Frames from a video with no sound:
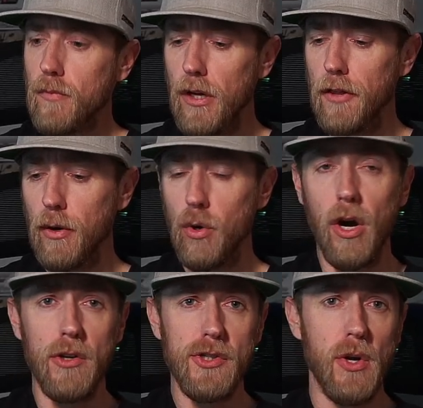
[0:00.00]
There were
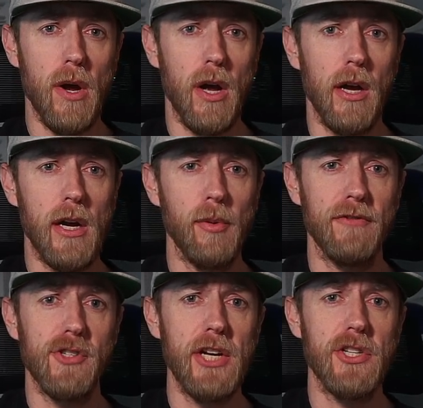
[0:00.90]
also a couple
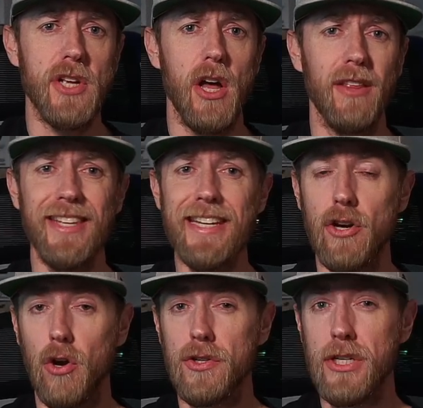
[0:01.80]
of changes on the
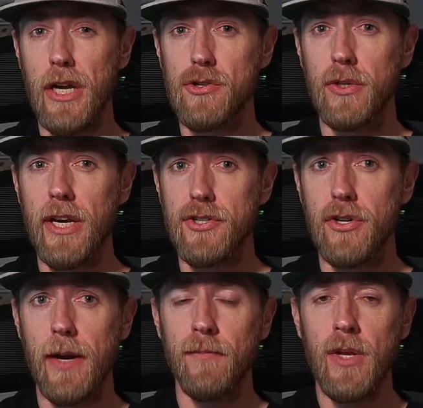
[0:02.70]
NARC schedule
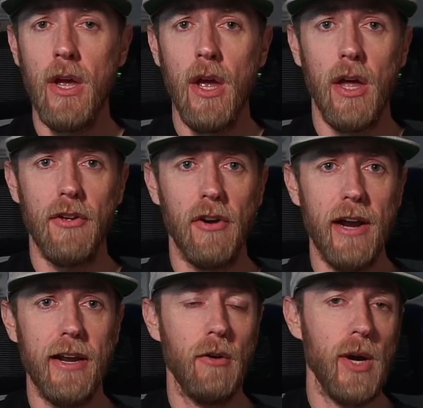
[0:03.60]
yesterday. They're
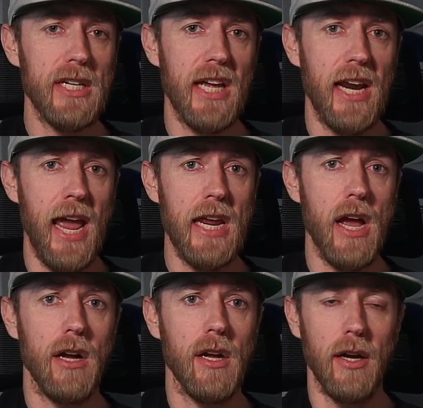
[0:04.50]
adding a race at
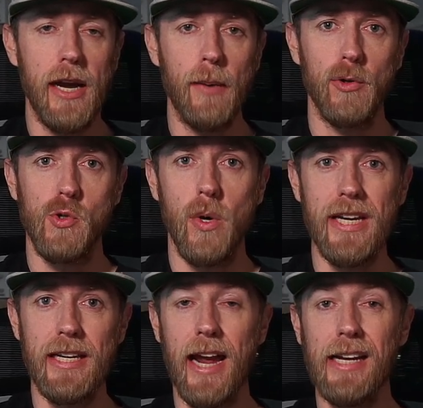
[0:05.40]
Antioch on April
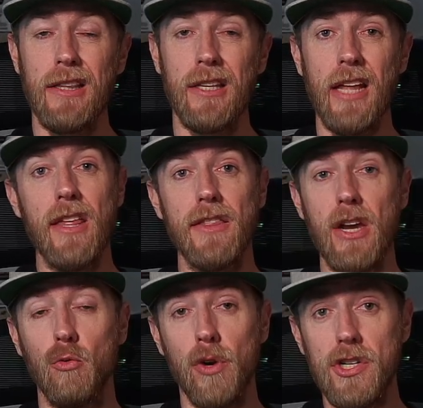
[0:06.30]
29th, and then
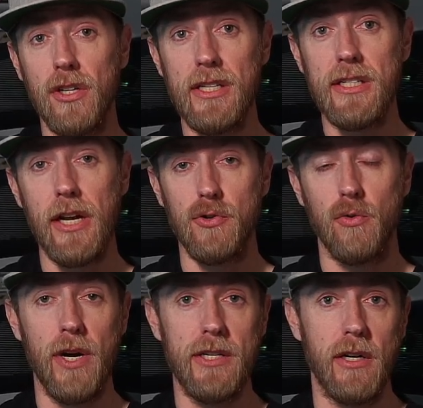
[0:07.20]
the originally
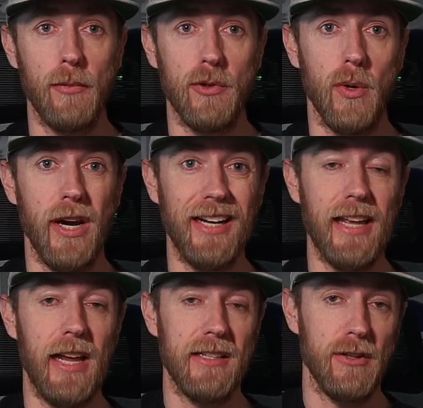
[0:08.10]
scheduled race on April 29th
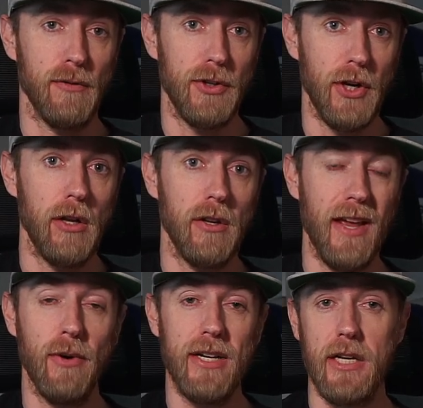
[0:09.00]
at Silver Dollar.
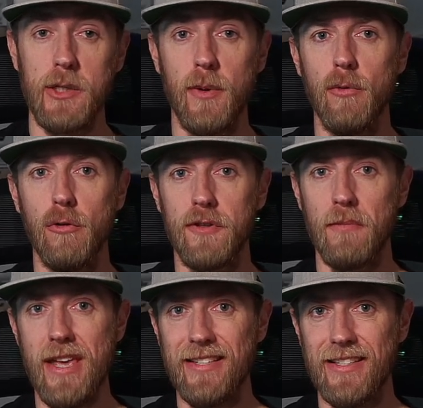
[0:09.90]
That race has been moved
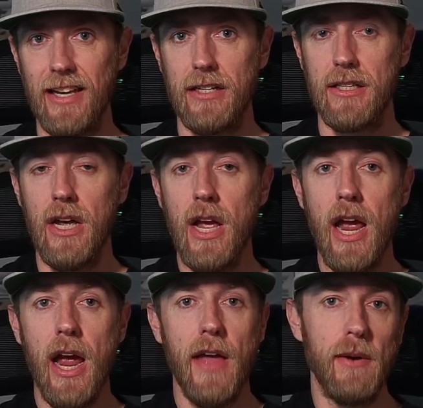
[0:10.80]
to May 6th,
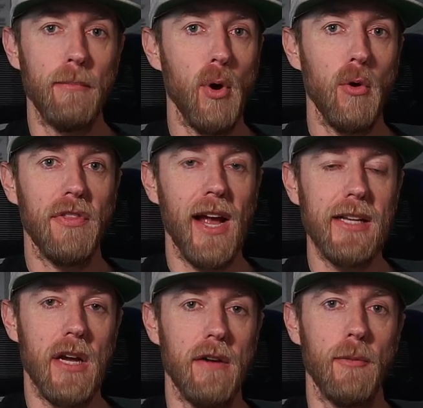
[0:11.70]
and then both
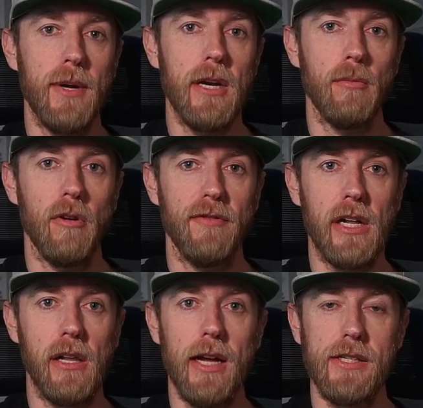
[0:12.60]
nights of the Peter Murphy
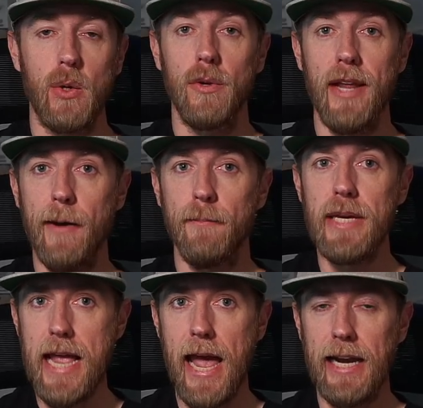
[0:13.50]
Classic will now
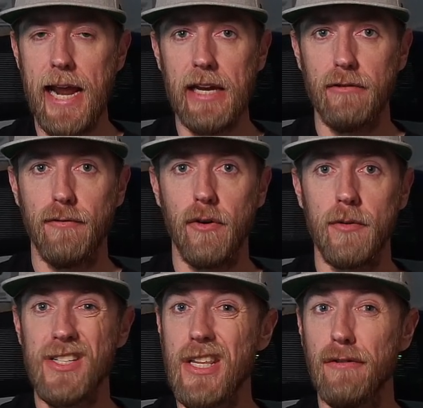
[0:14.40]
be at
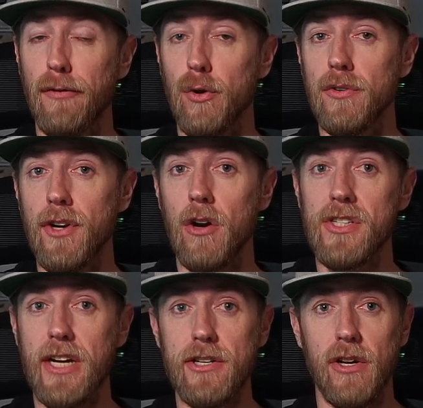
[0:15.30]
Hanford. To see the full NARC
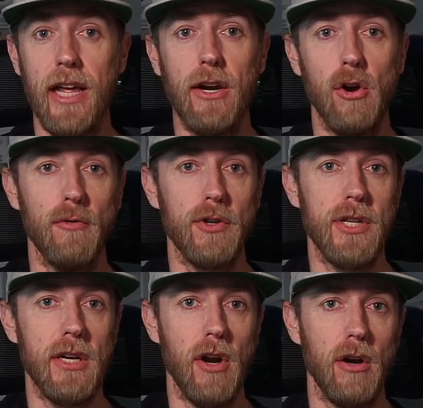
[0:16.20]
schedule, head over
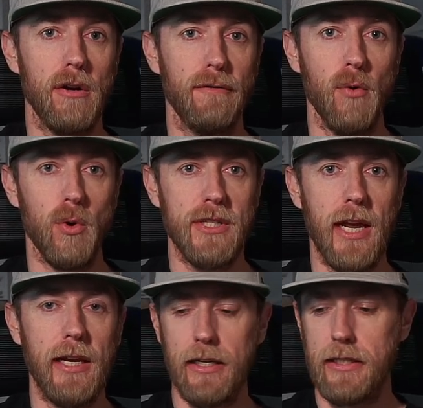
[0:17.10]
to
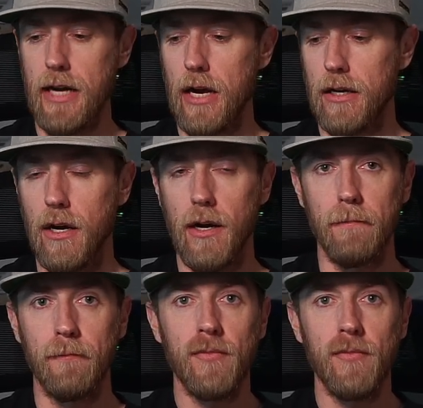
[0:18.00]
narc410.com.